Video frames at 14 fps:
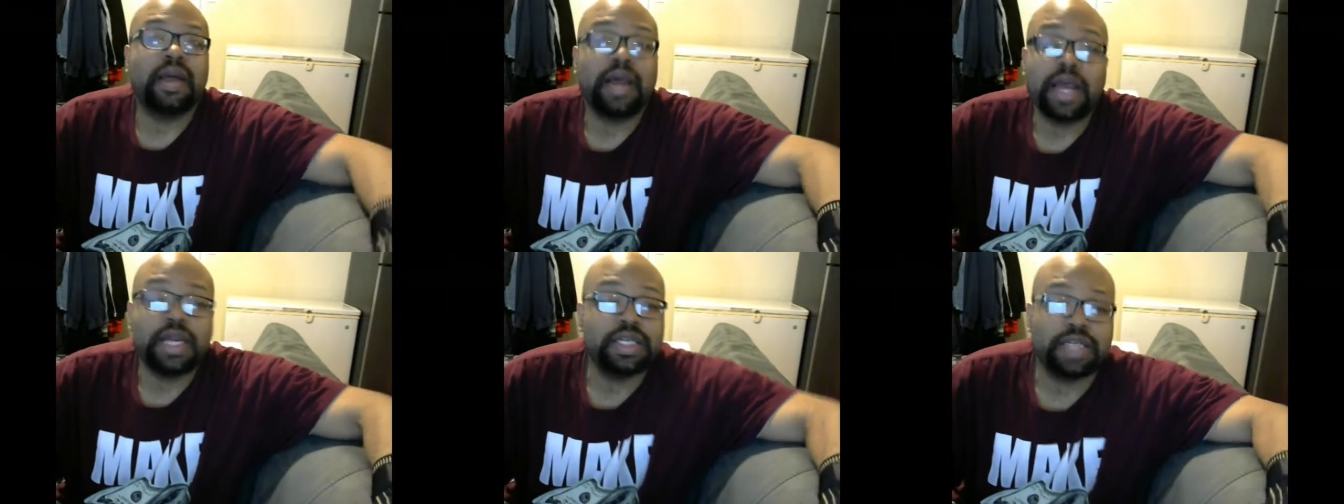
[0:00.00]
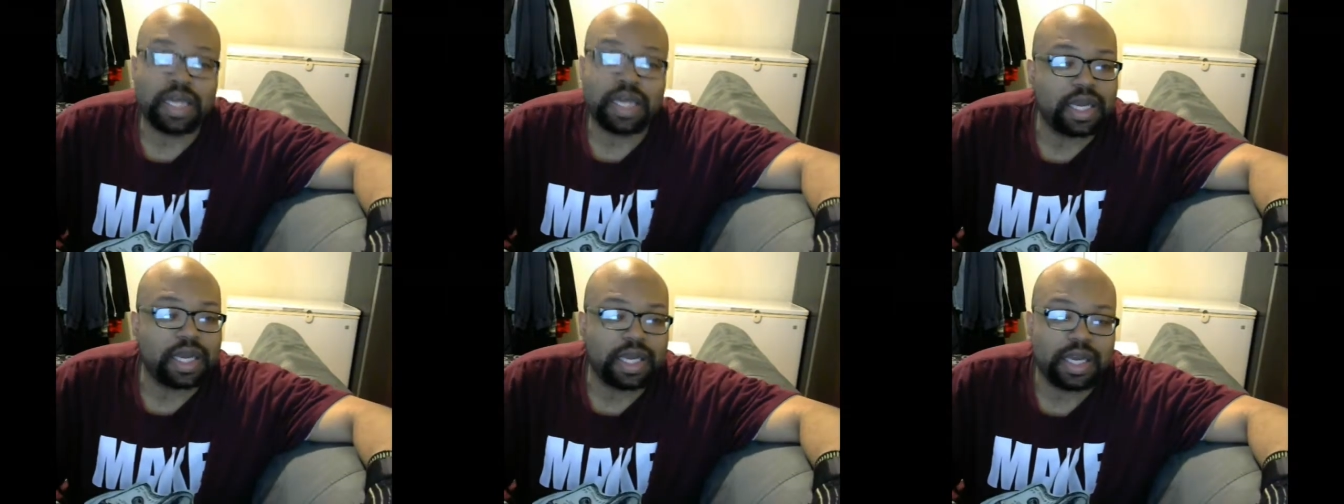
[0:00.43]
I
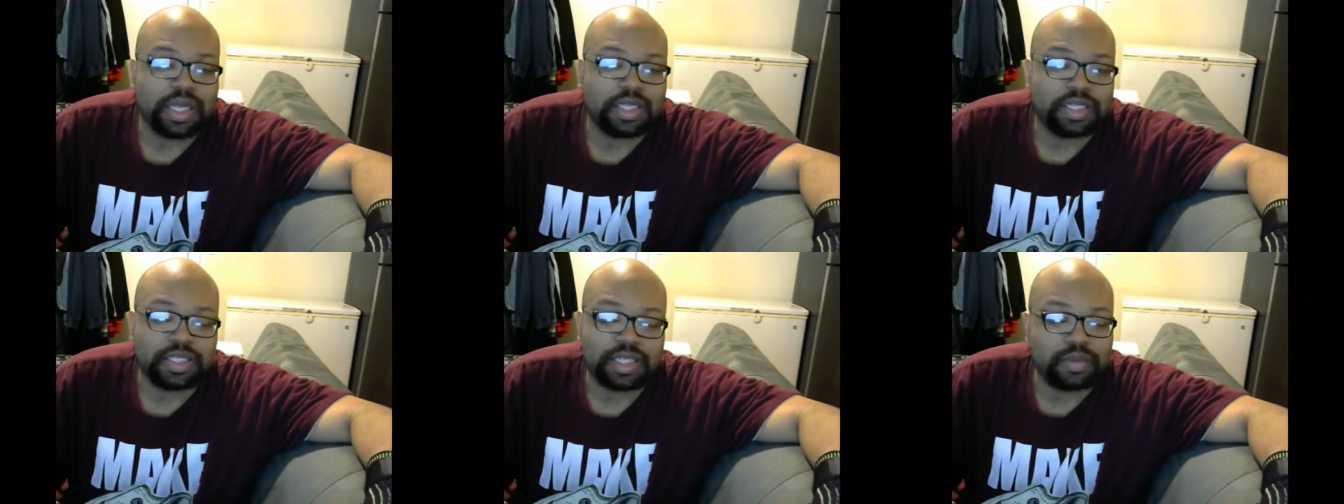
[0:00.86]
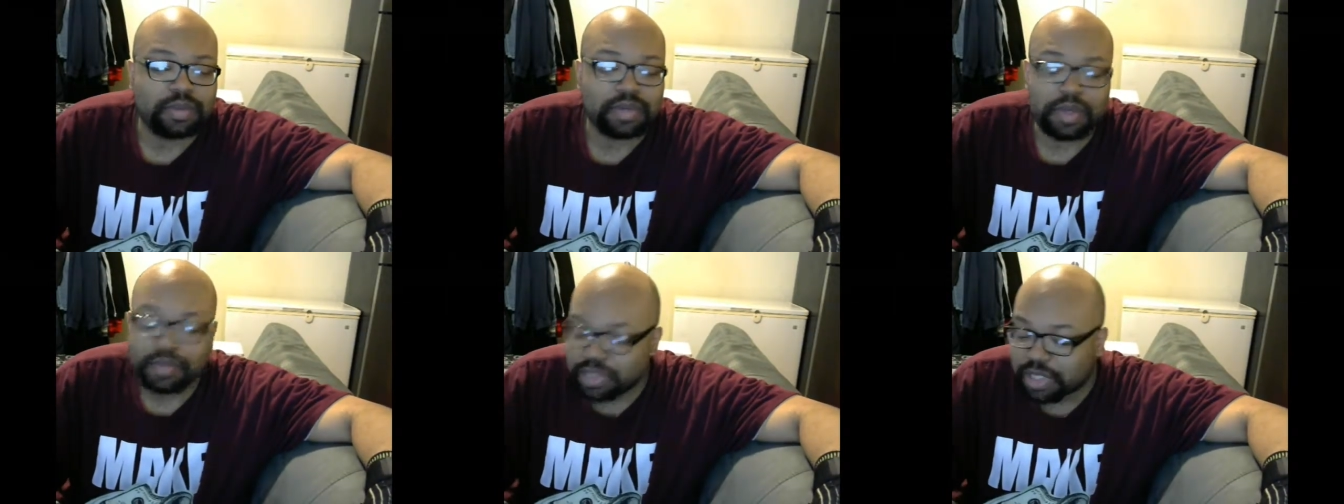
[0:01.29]
I I just
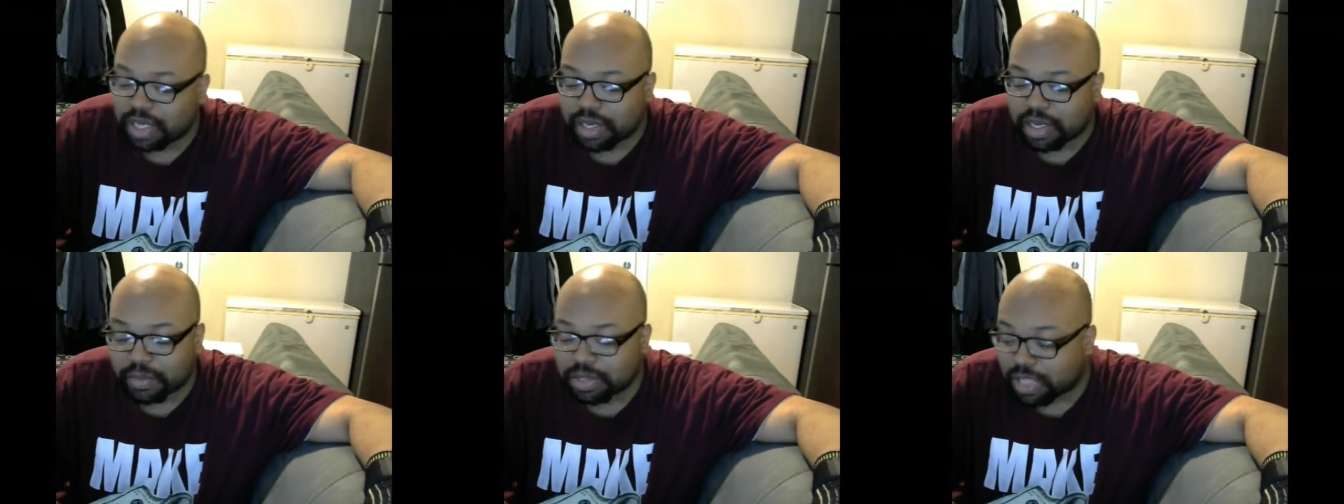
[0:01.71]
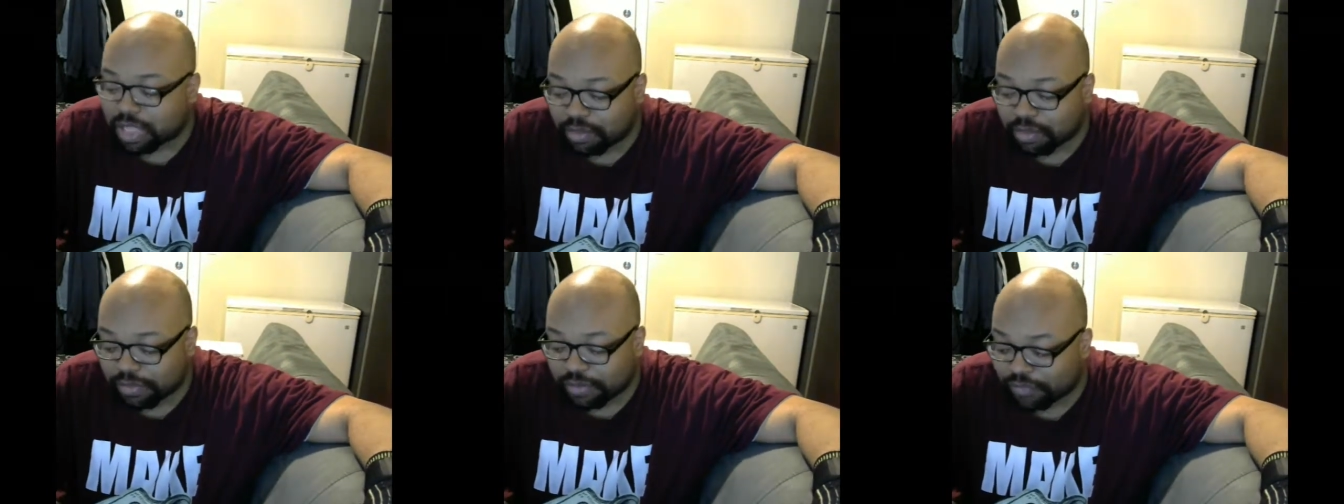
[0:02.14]
I'm just not I'm just
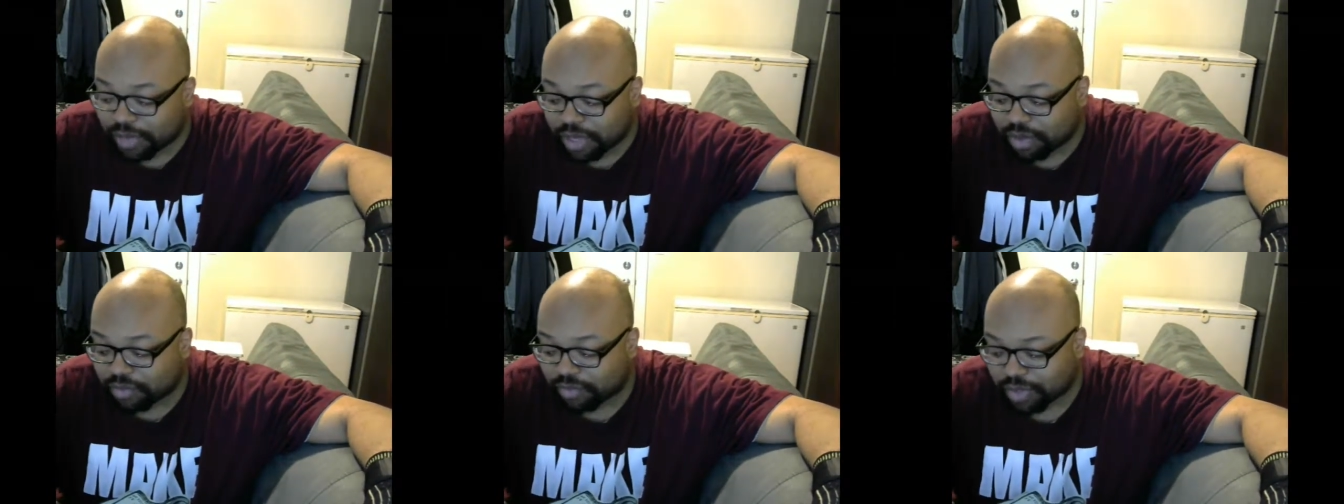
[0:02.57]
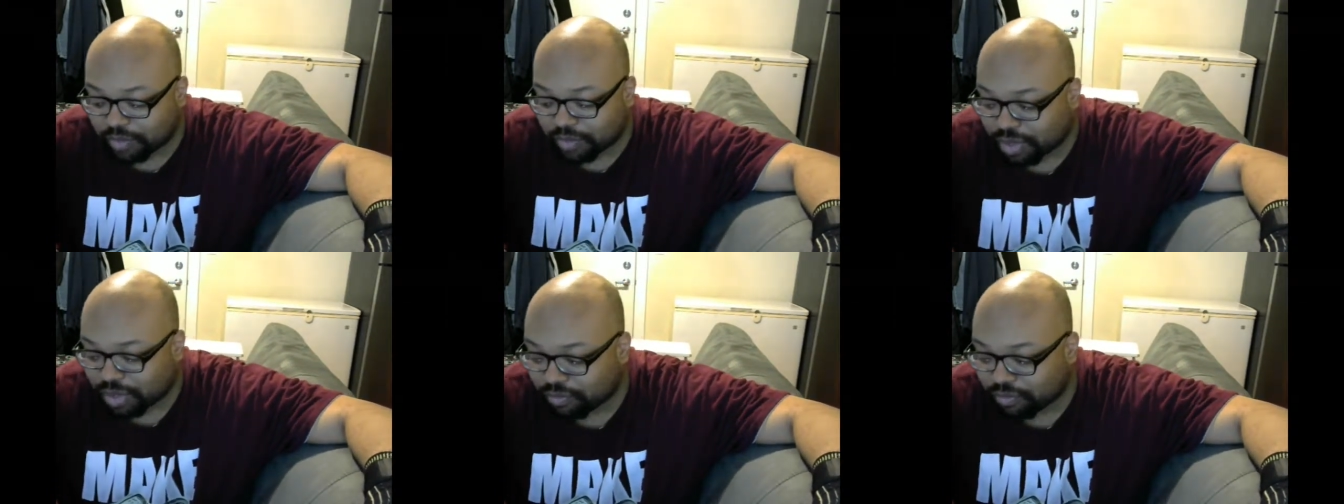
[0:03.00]
not a big fan of it.
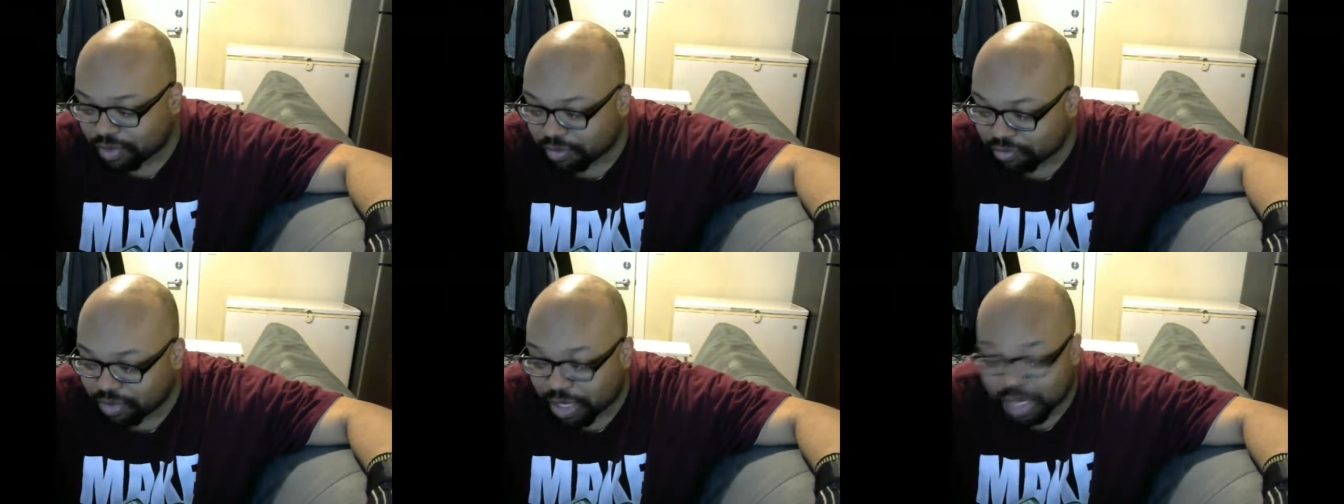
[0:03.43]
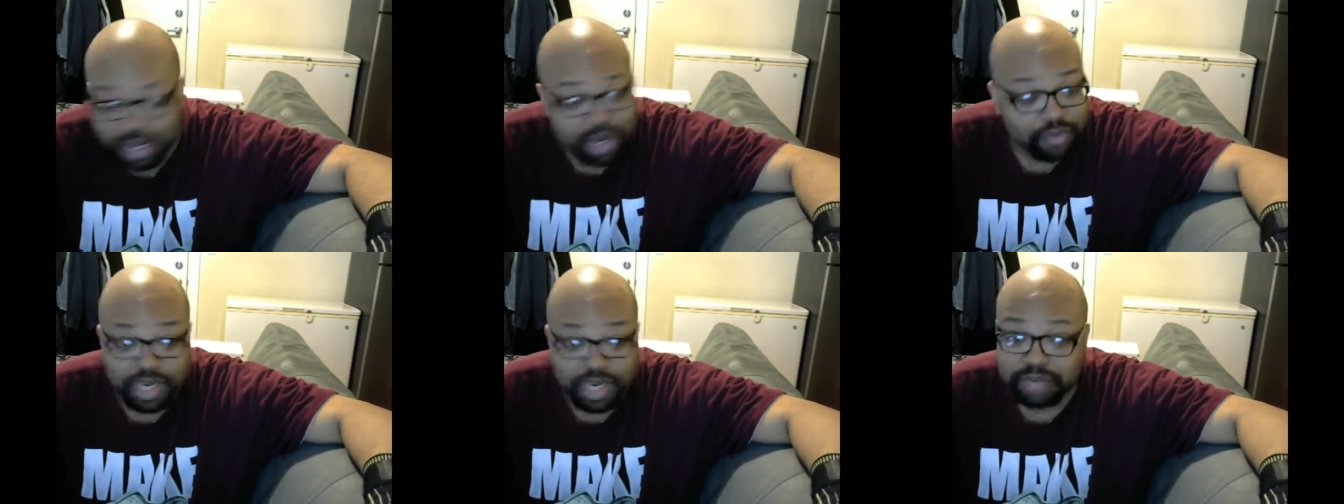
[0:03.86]
I'm I'm, I'm not
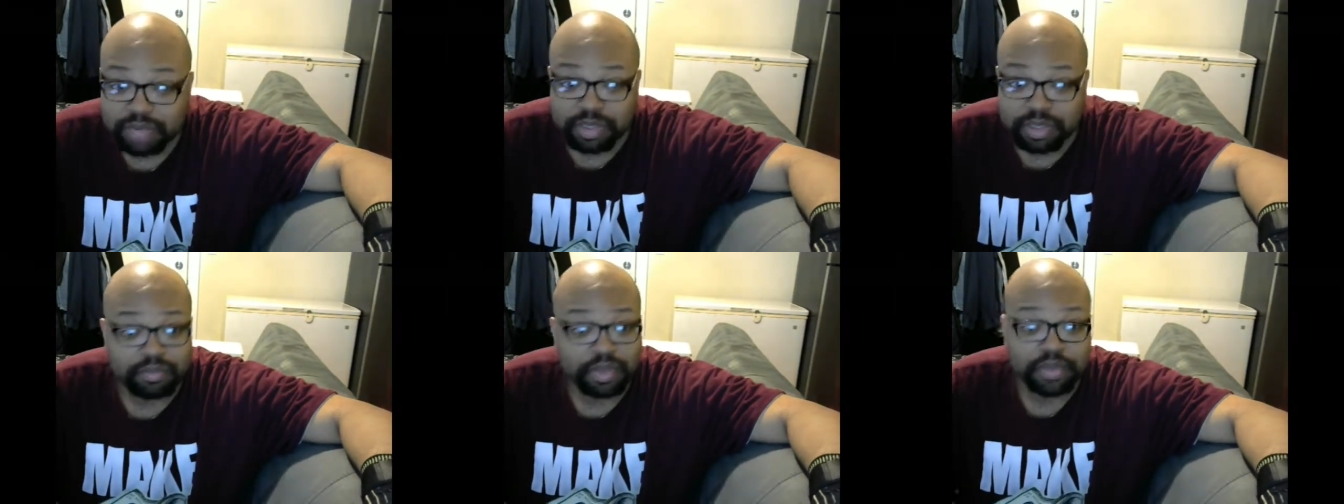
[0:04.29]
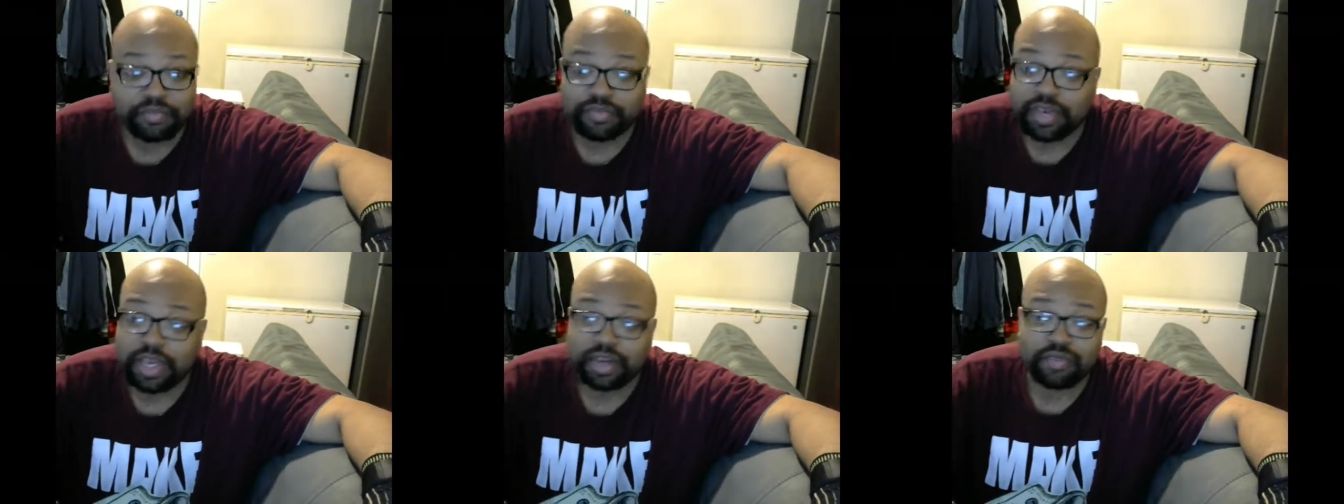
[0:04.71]
I've not been a big
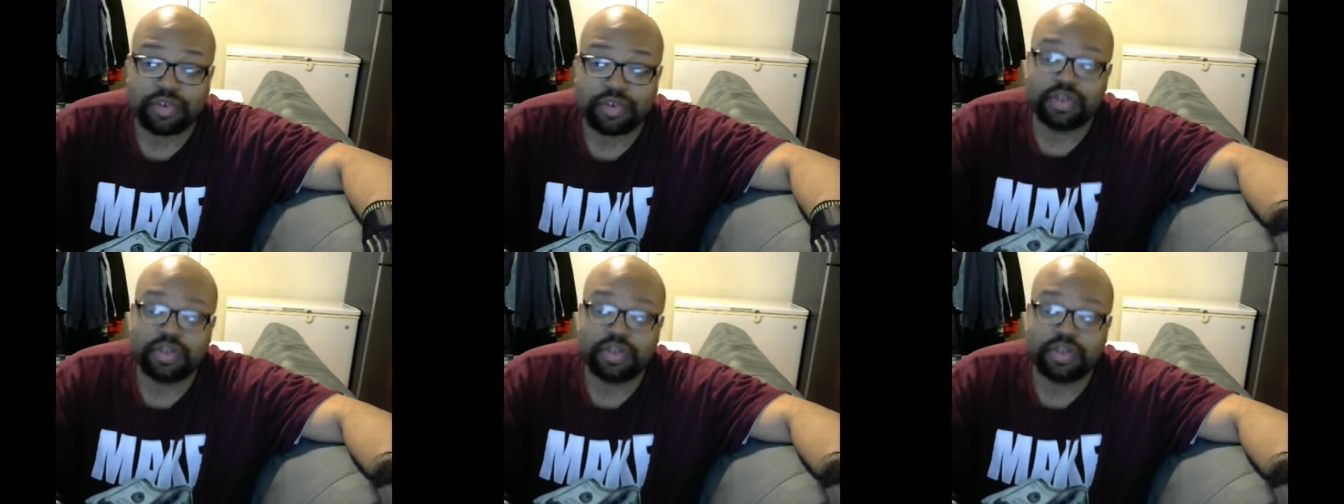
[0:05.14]
fan of it.